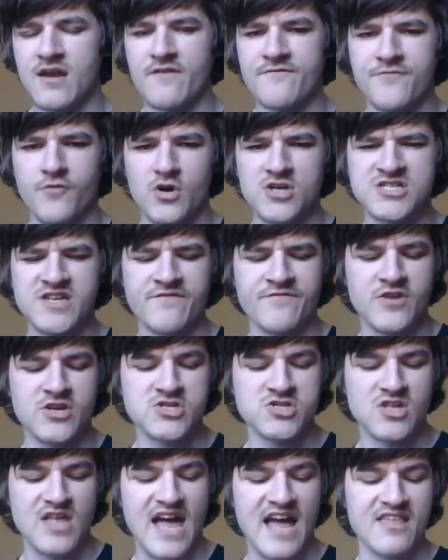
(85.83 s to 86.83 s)
and unfortunately
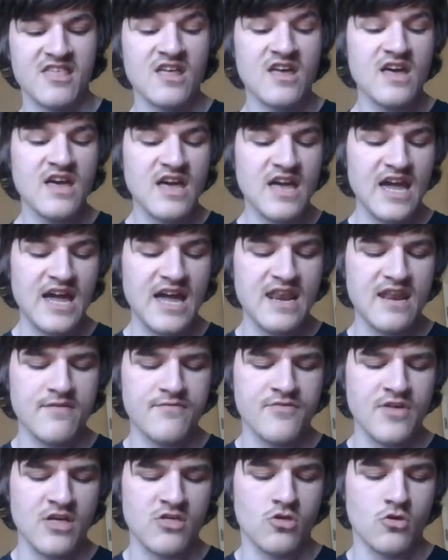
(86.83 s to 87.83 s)
finished last
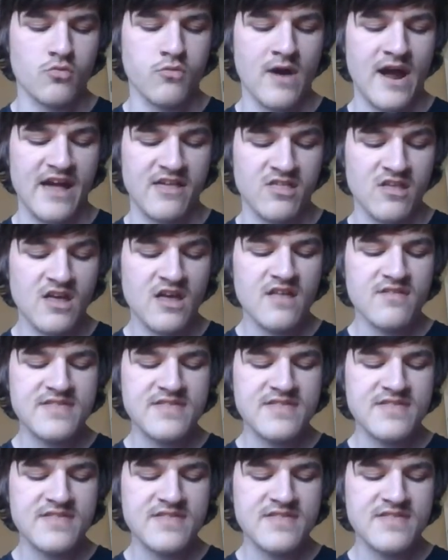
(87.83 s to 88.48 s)
in this race.